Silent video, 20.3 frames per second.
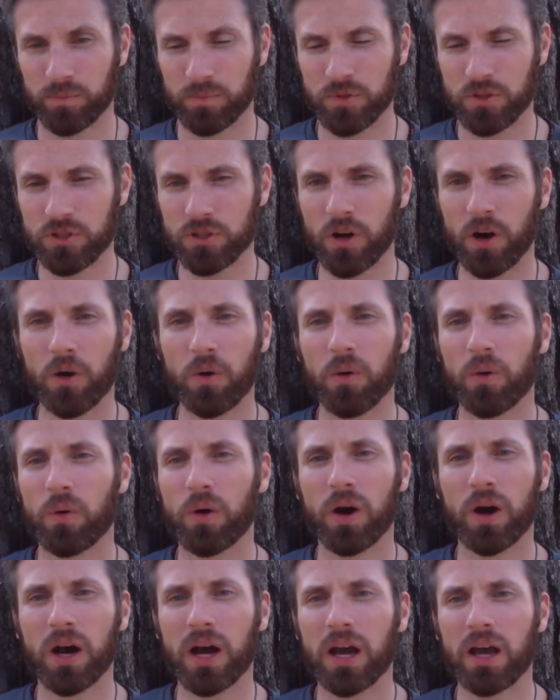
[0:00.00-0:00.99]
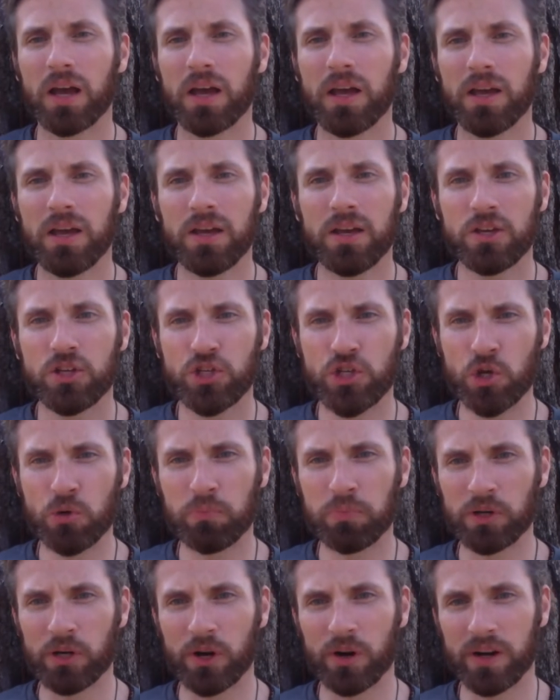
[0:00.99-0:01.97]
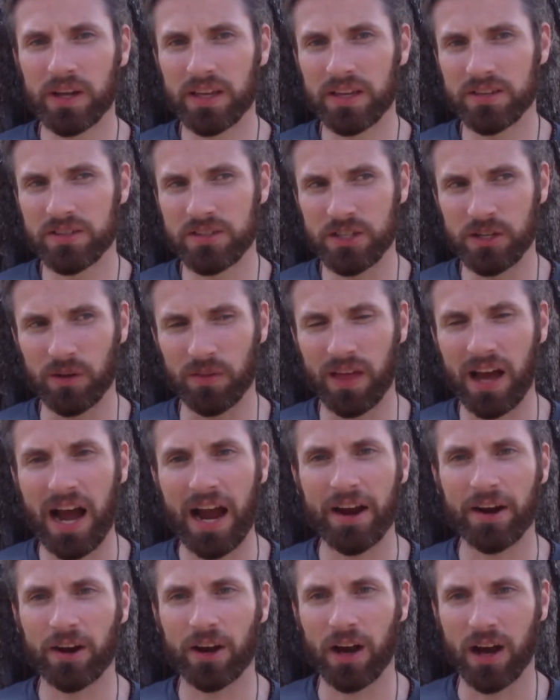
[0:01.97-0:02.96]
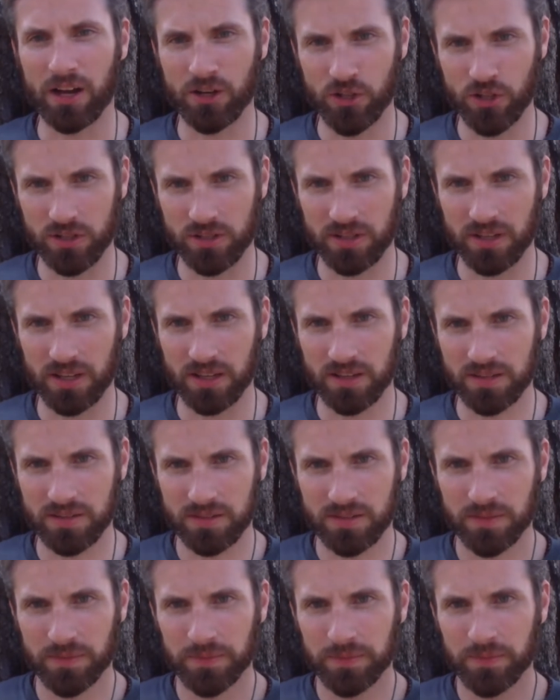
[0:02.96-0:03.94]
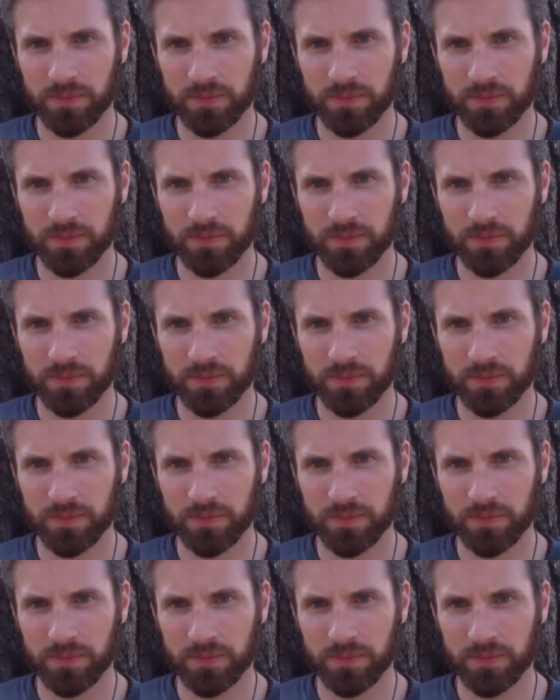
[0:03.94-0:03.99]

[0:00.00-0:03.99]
So Jupiter is the higher consciousness.